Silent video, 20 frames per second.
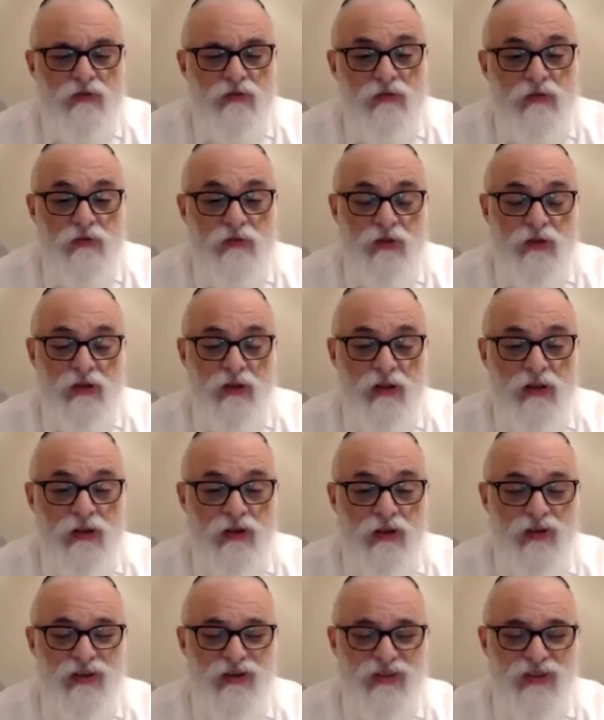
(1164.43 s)
I'm a little
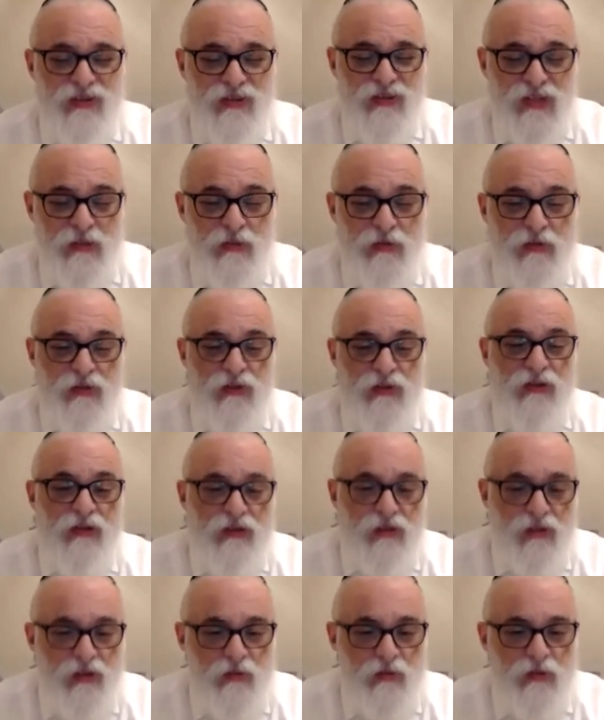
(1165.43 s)
hazy on some of the
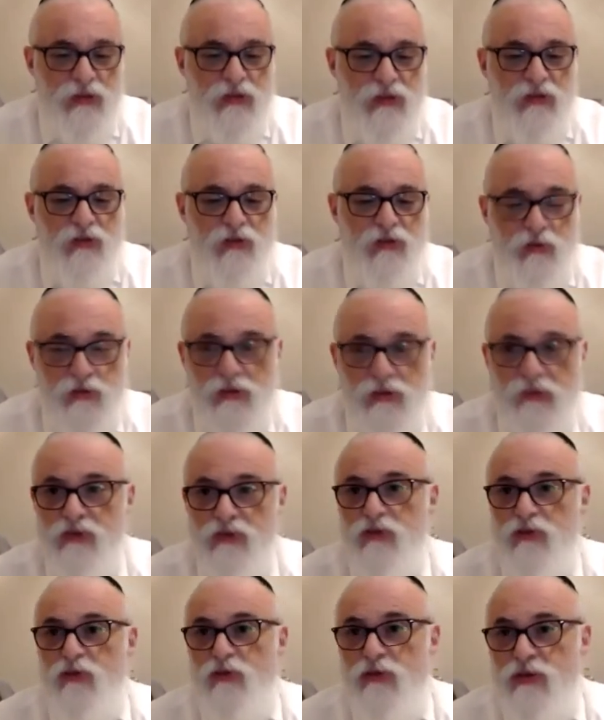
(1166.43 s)
detail, but the nekuda of the
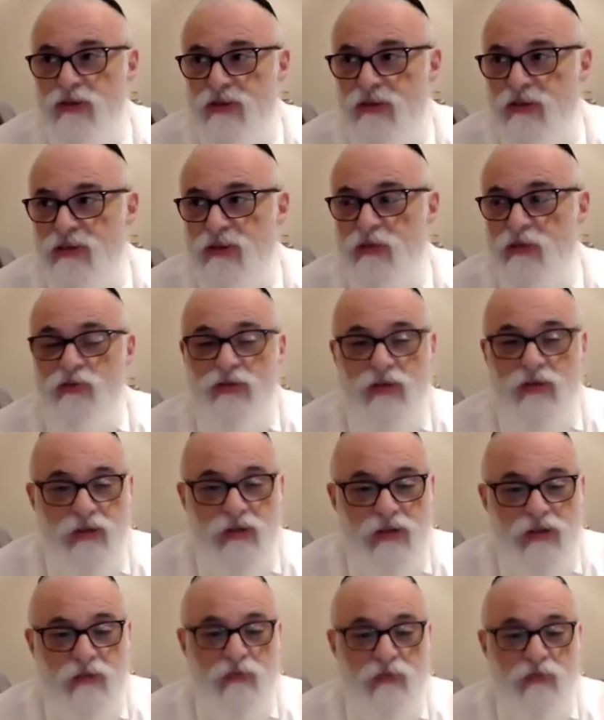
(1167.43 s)
story is this. There was a Yid,
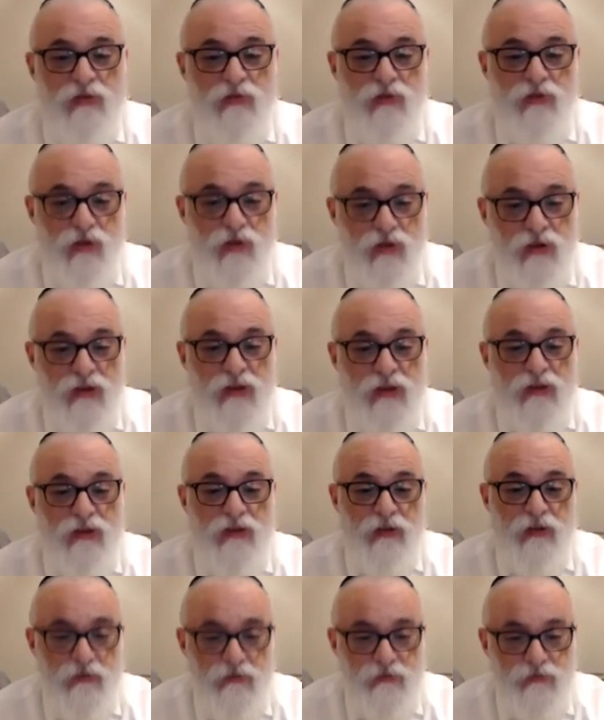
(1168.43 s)
his name was Abiyoel
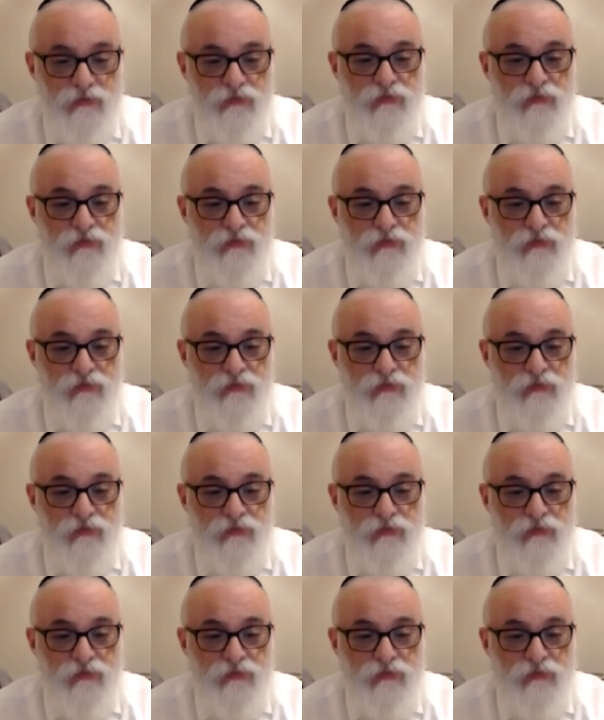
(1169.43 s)
Itkin.